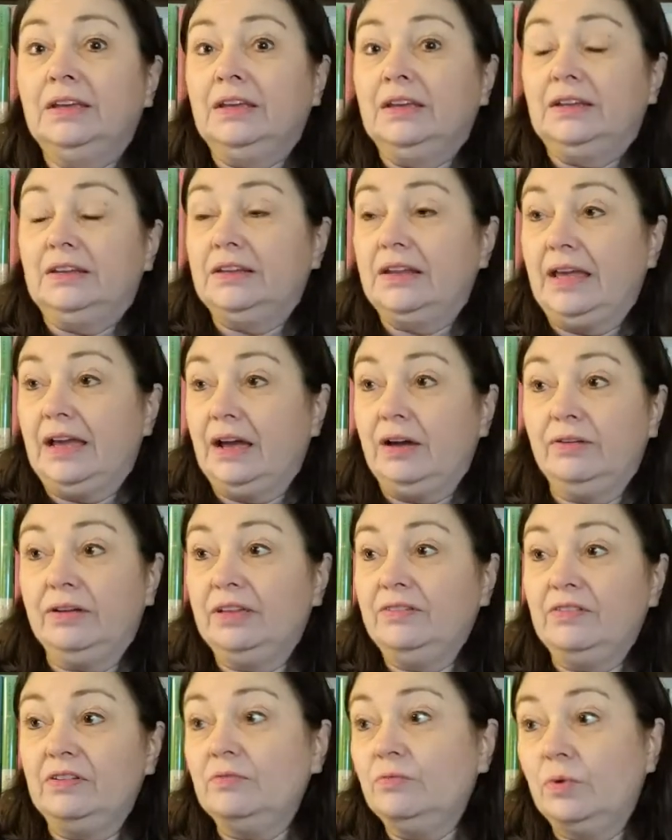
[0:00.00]
now,
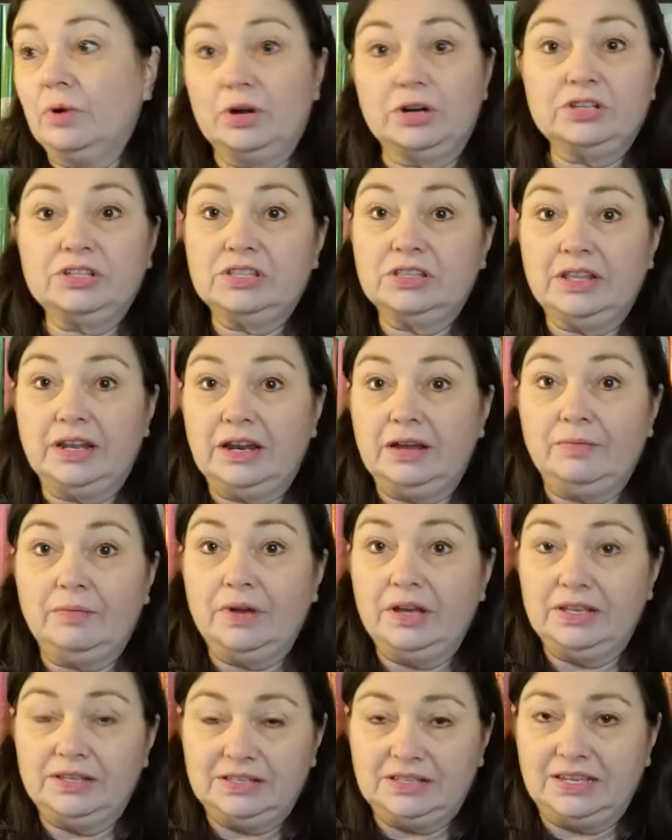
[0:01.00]
even worse than I
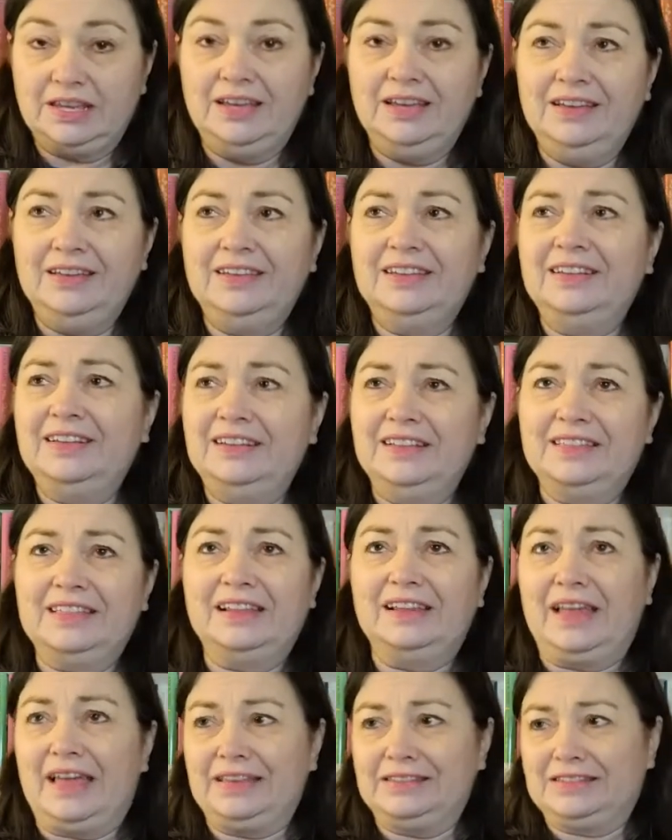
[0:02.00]
was the
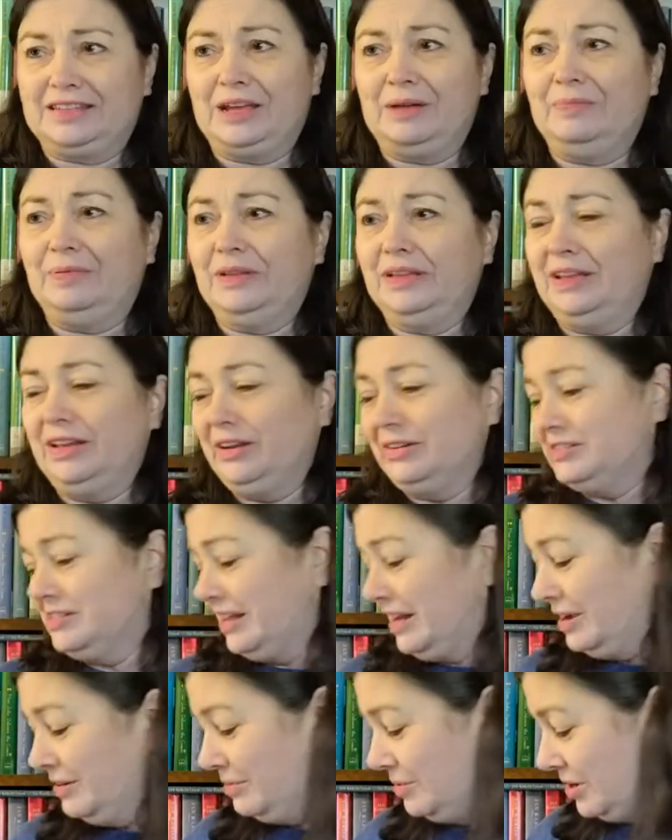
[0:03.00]
last couple of years that
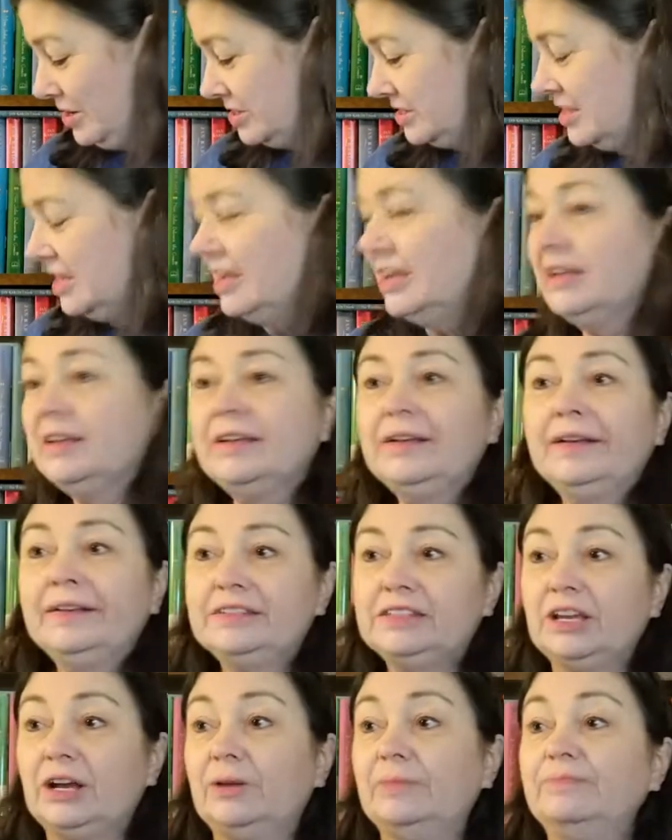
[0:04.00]
I worked.
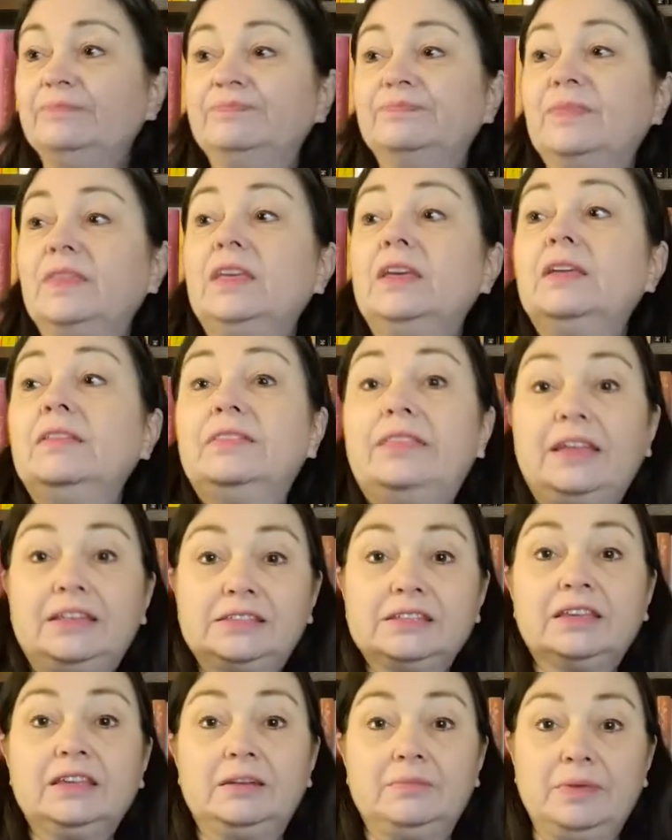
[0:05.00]
So that's
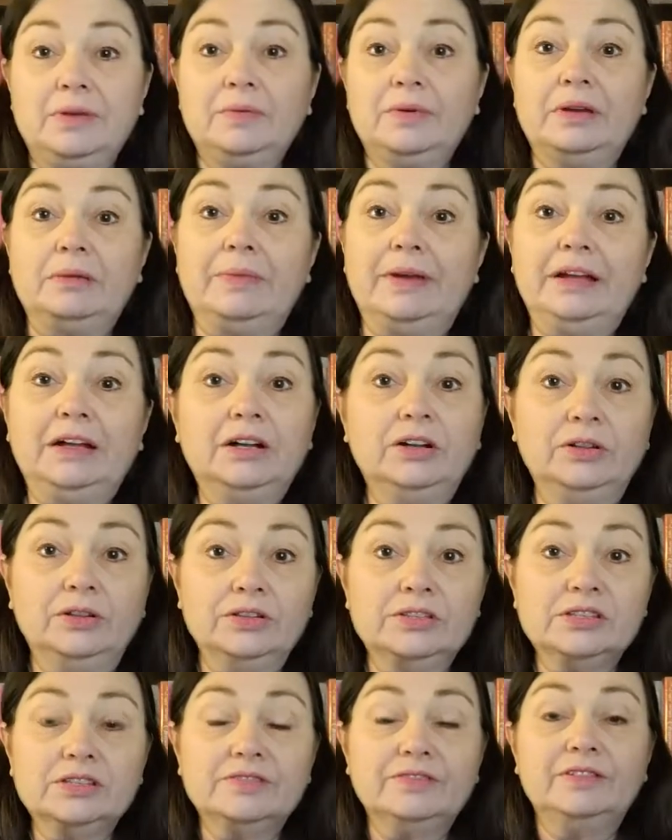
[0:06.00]
going to be one of my
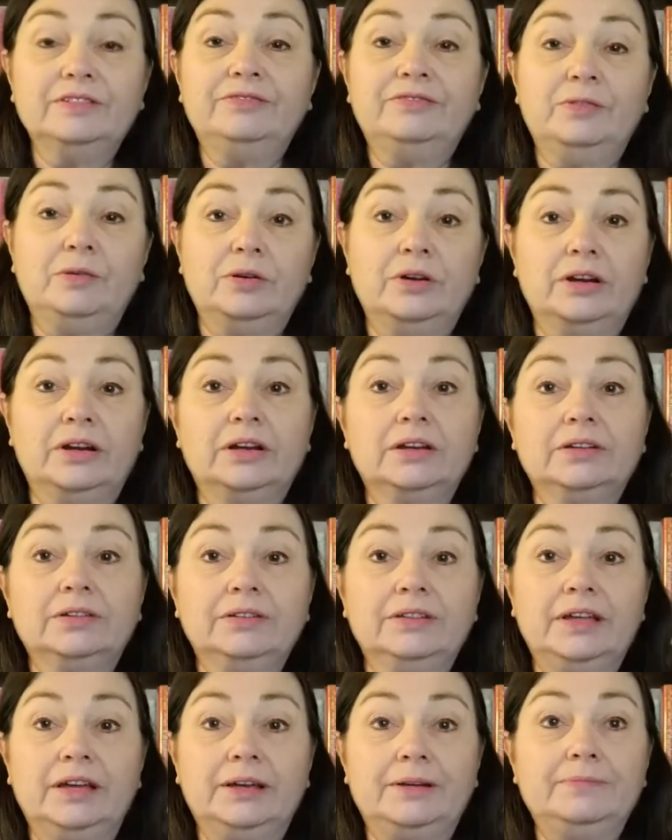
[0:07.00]
goals for
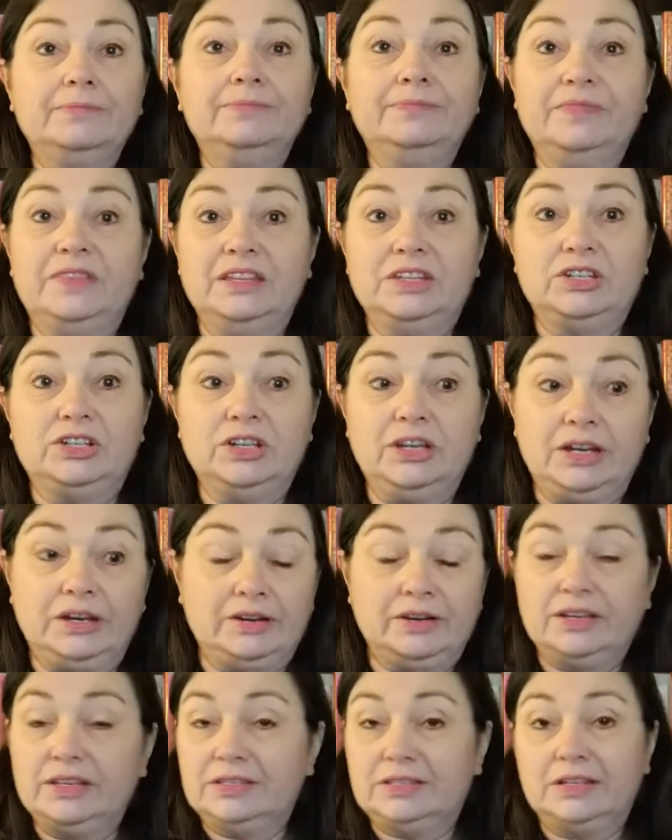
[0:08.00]
this year,
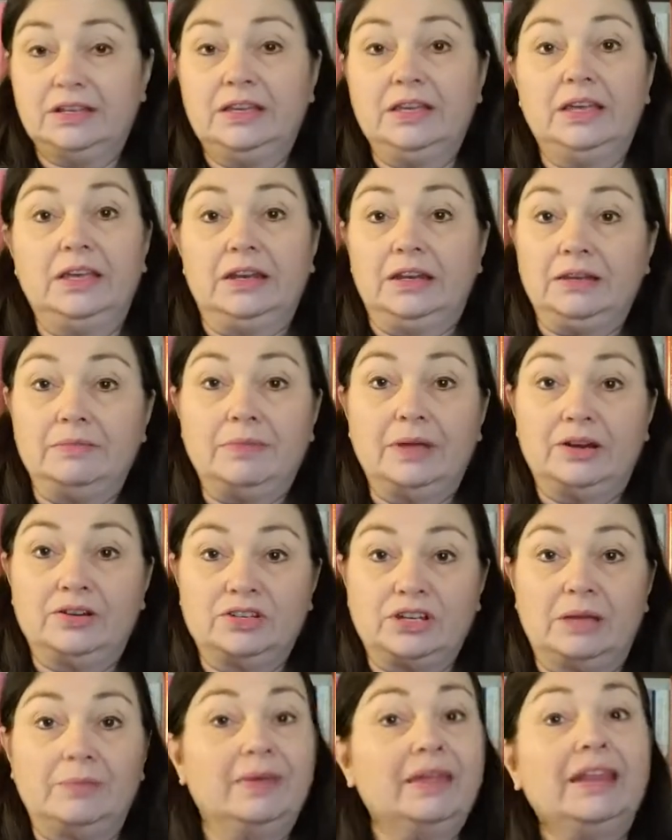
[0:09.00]
is to get in better
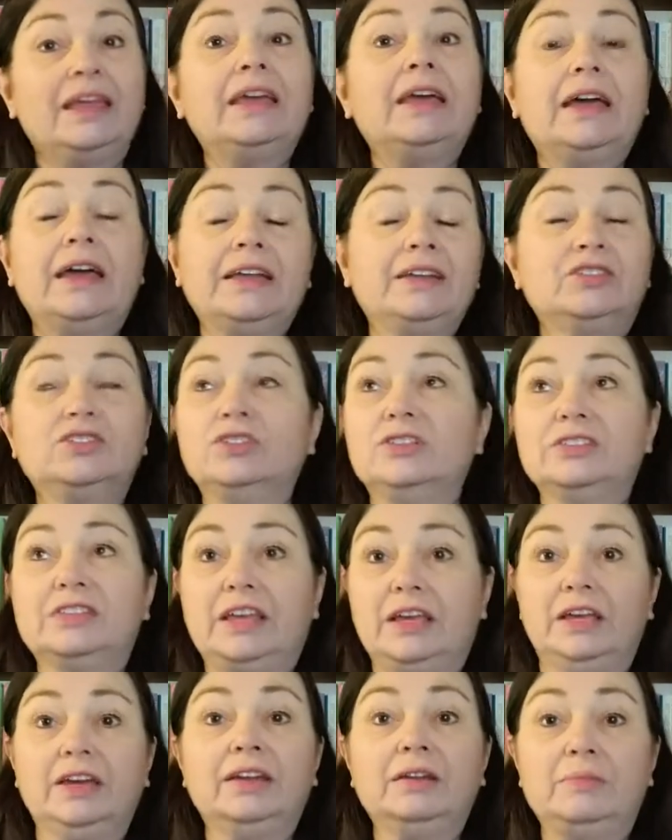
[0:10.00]
shape. I shouldn't say
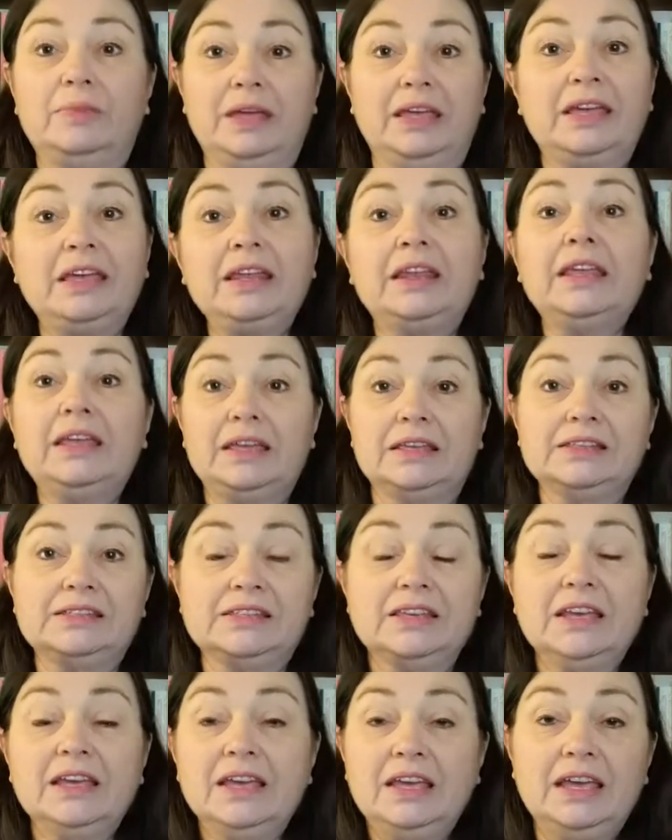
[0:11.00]
going to be. It is.
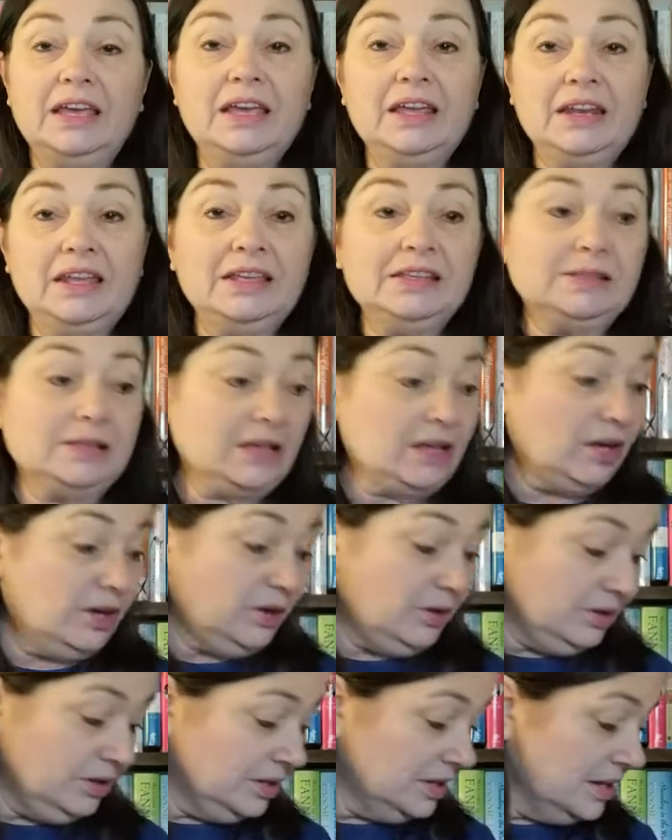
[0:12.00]
It is a
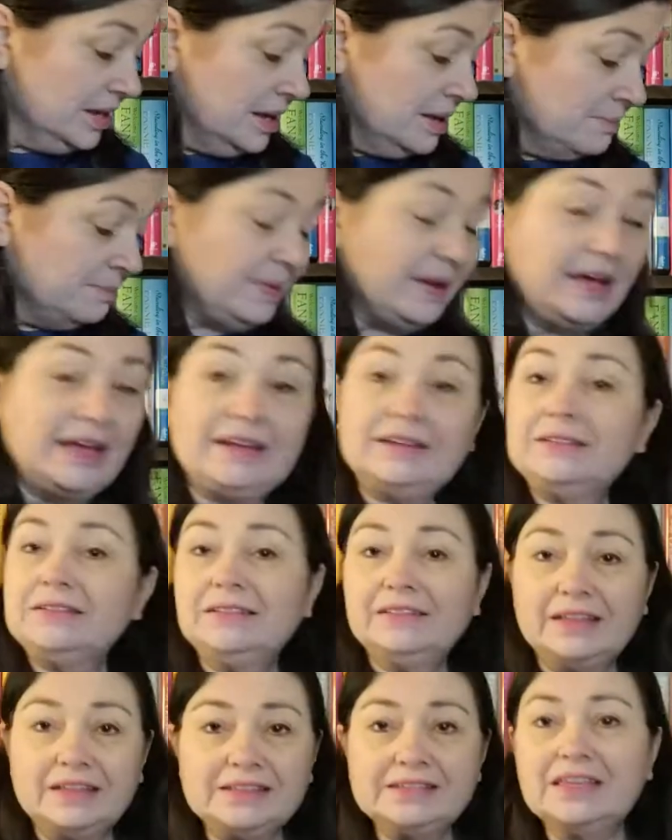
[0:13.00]
goal. But
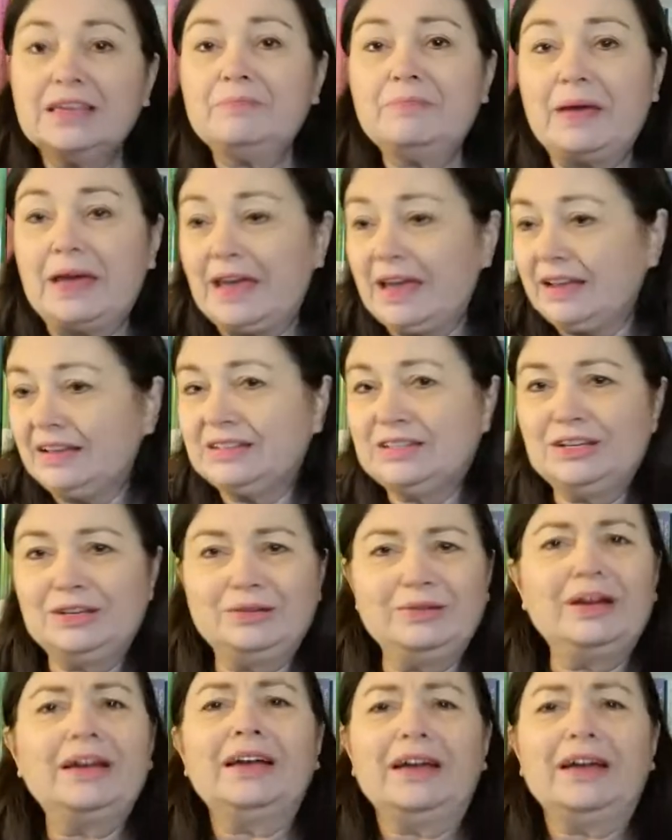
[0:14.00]
let's get back to